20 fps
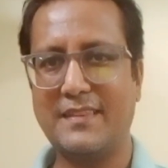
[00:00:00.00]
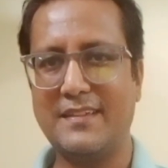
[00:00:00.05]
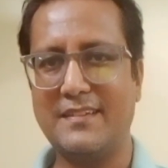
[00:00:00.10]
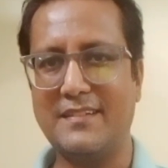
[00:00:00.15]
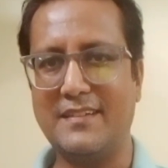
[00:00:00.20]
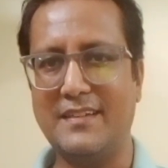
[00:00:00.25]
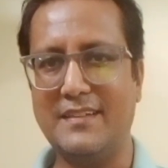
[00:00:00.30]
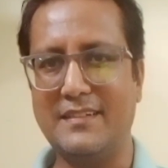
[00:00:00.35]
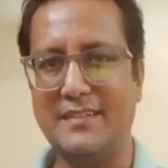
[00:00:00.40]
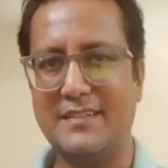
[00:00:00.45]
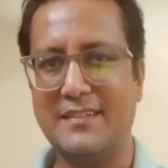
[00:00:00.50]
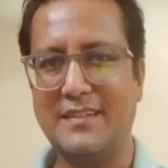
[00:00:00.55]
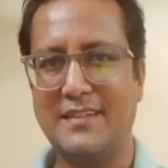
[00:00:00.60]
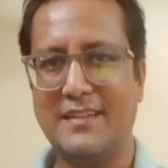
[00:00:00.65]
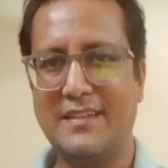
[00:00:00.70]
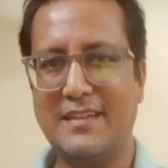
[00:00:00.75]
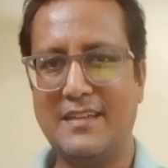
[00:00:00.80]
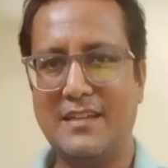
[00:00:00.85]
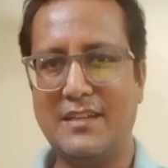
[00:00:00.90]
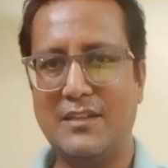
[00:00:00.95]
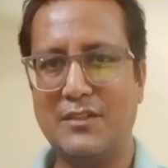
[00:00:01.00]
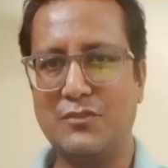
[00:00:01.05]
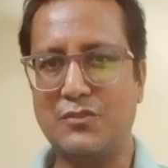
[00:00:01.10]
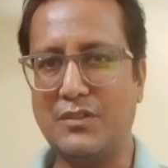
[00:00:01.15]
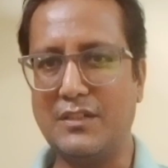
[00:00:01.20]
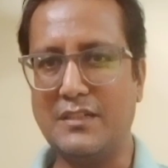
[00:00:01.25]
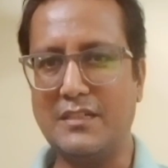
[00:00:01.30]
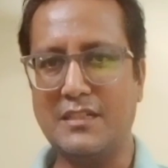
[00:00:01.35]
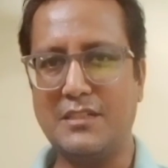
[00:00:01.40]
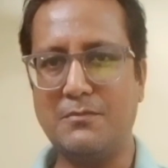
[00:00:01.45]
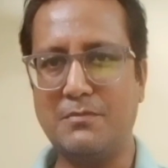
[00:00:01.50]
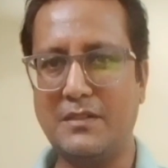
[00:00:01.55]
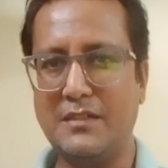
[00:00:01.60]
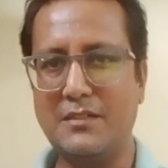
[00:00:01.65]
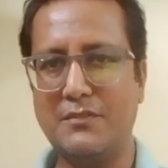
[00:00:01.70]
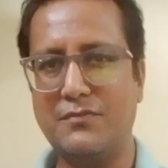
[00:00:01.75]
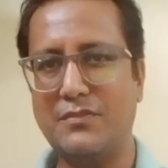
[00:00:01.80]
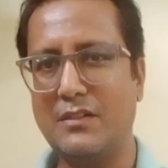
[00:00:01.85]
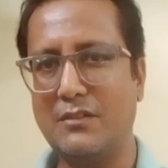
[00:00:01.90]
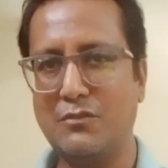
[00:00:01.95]
right? So interest part
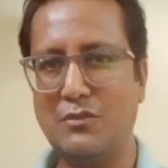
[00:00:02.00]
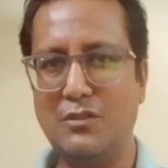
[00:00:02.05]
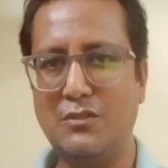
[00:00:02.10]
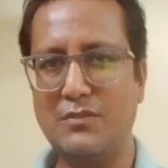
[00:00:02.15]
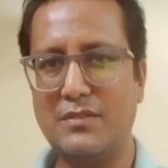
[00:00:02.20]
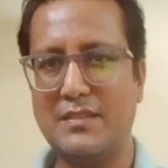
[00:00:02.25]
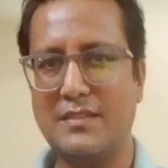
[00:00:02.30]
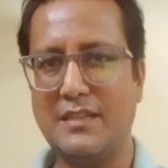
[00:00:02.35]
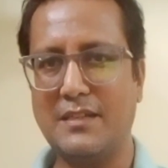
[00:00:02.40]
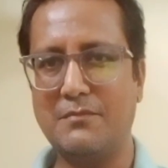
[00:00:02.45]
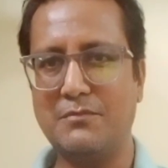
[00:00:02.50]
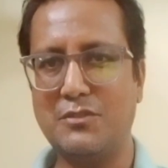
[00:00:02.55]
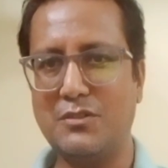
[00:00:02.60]
if you're going to save,